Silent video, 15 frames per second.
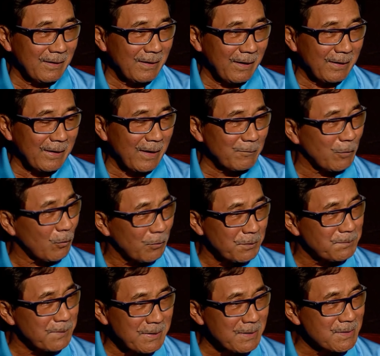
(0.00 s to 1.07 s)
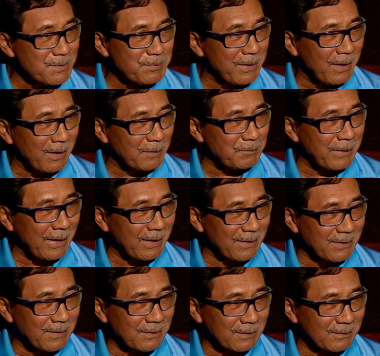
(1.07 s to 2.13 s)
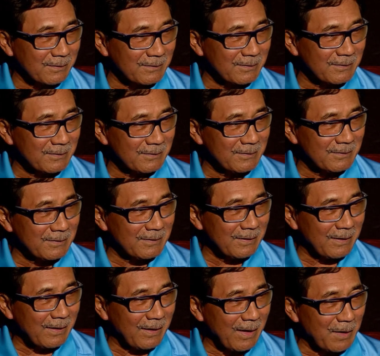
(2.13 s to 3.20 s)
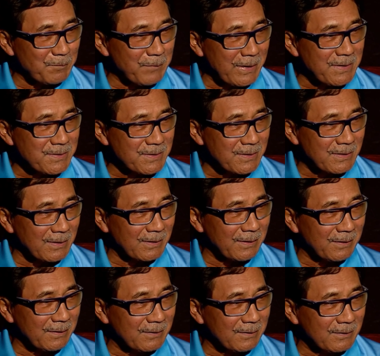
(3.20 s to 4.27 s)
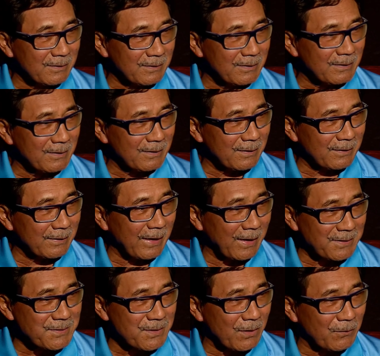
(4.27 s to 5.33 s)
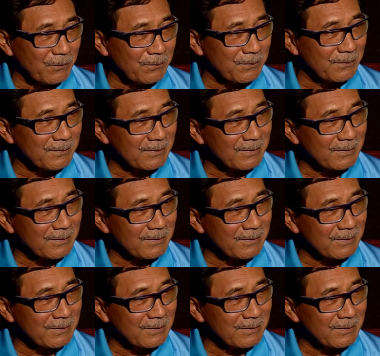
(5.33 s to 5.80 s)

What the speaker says: And I've always been inspired by Eagle. And basically, that's how